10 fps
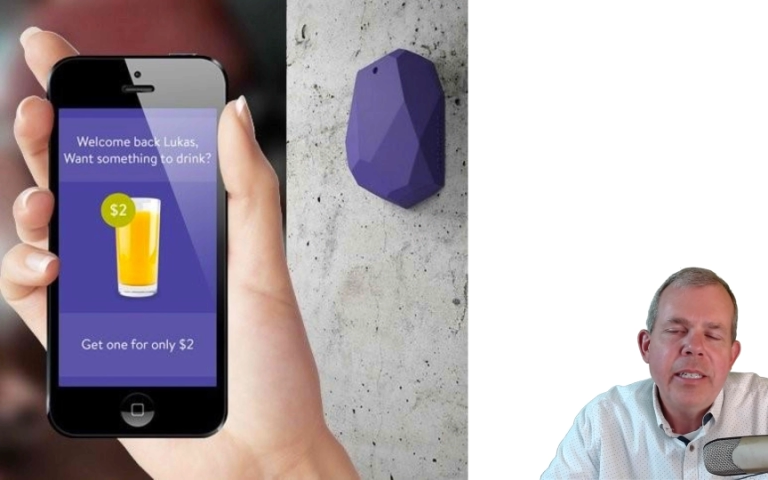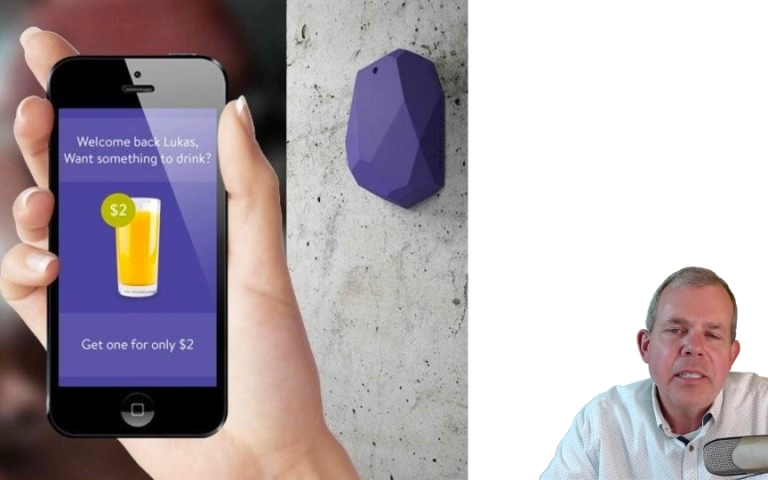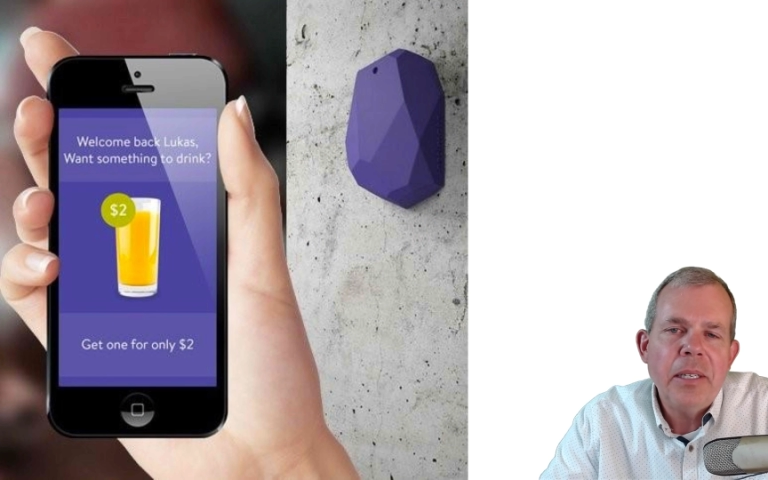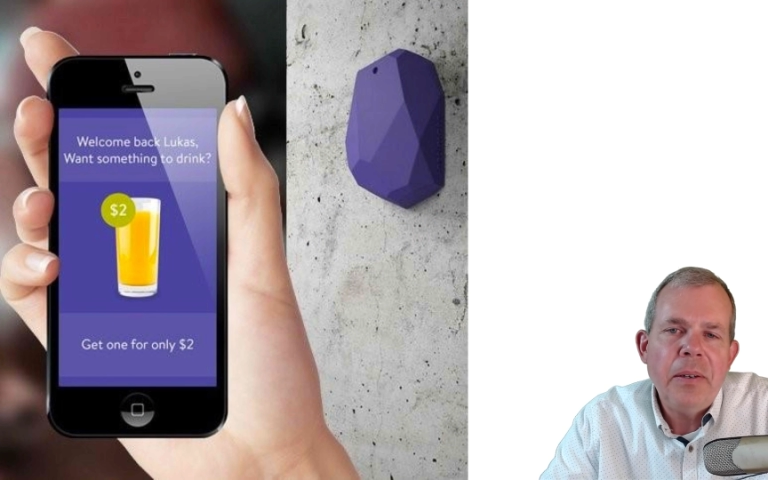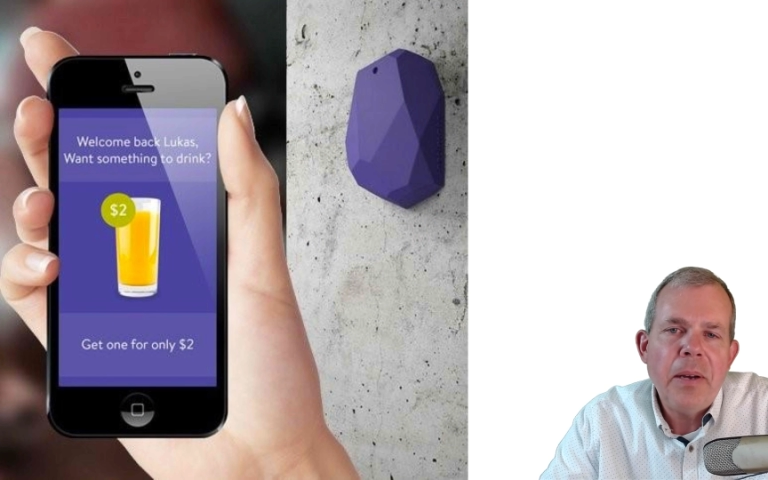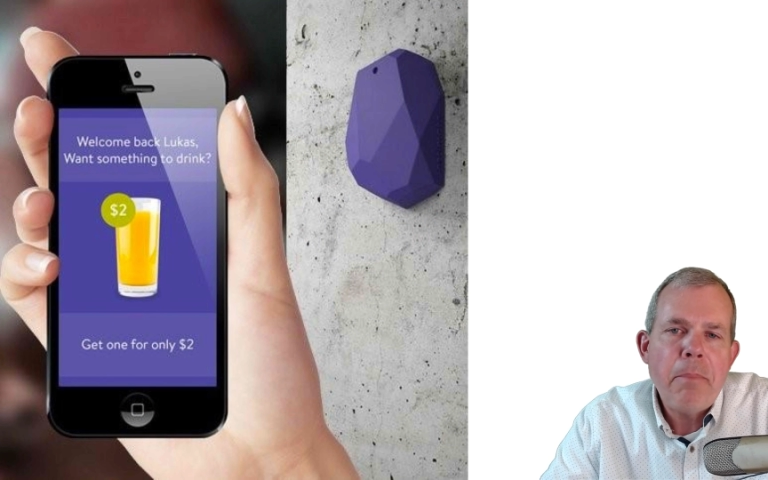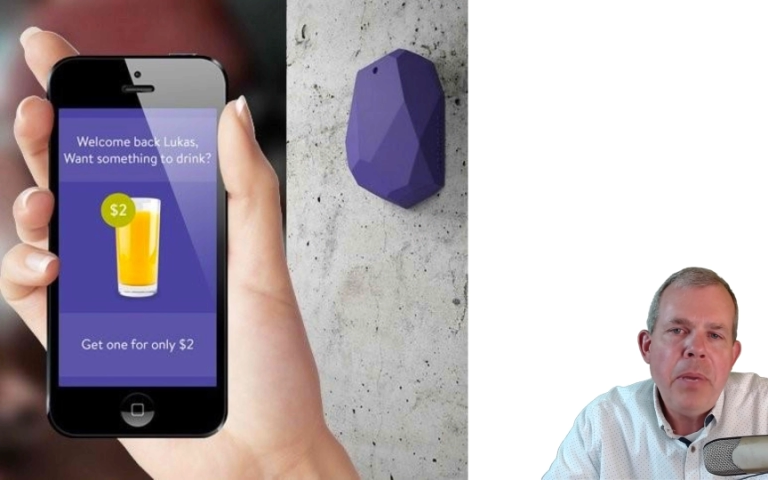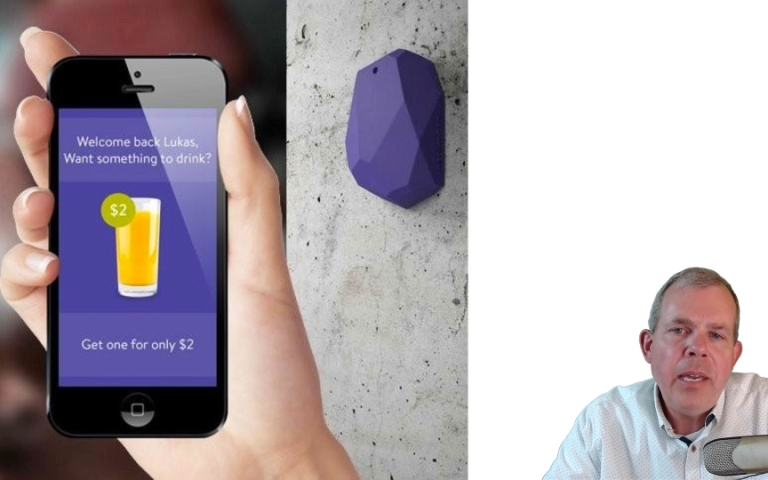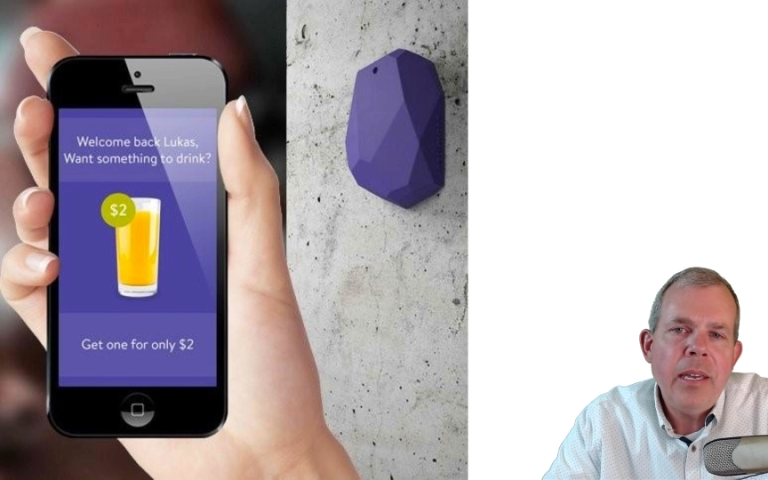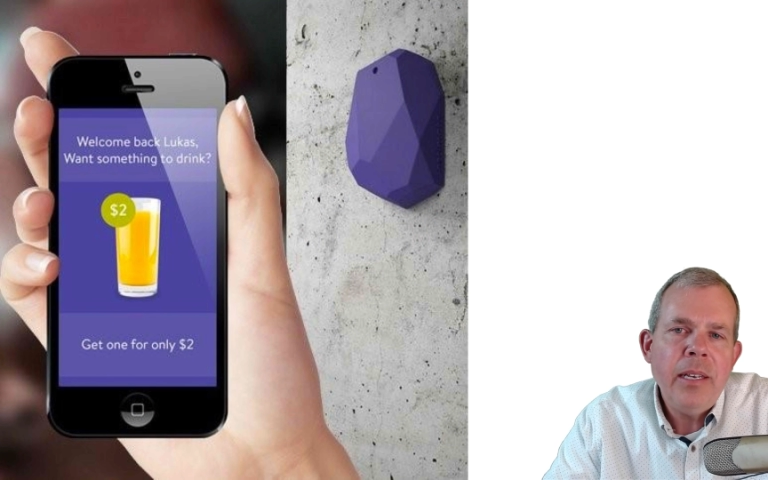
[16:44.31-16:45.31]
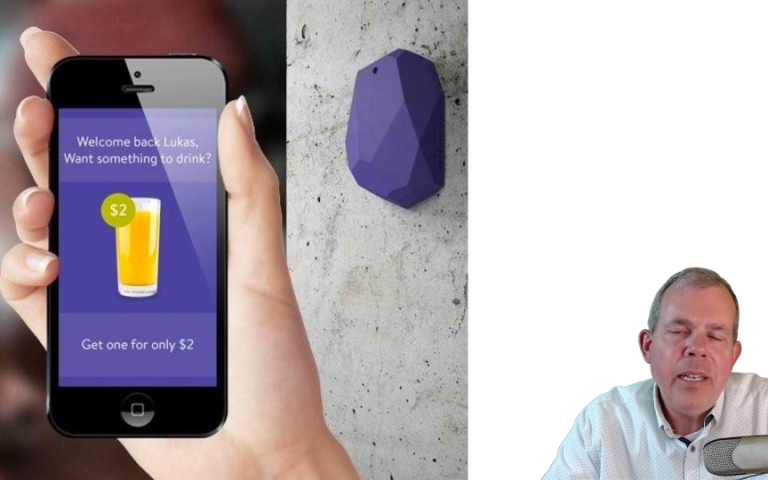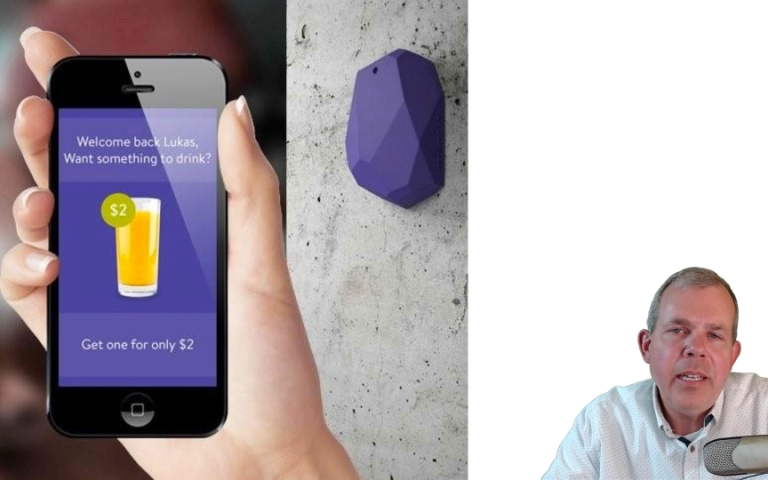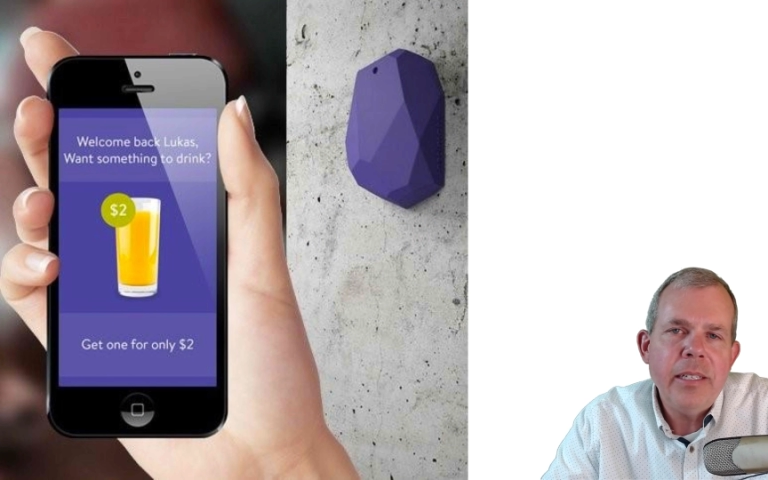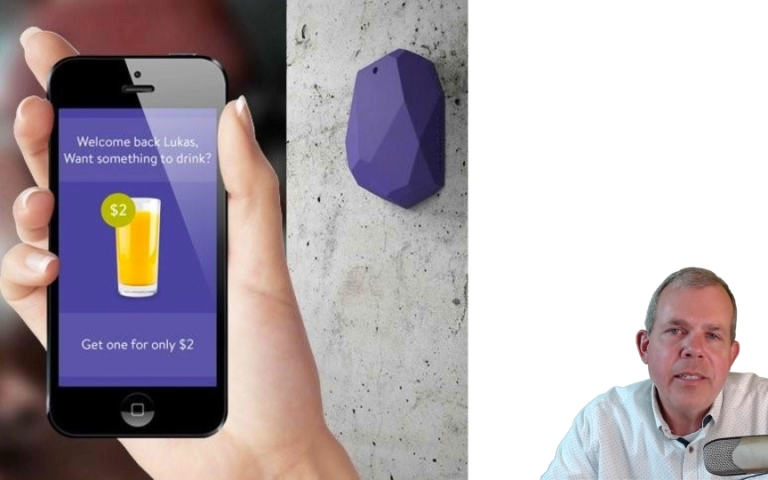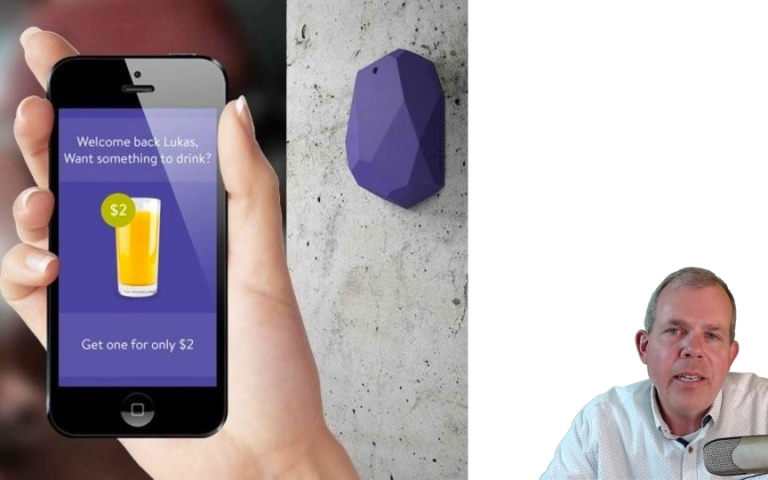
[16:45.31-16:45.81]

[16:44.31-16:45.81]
So a beacon is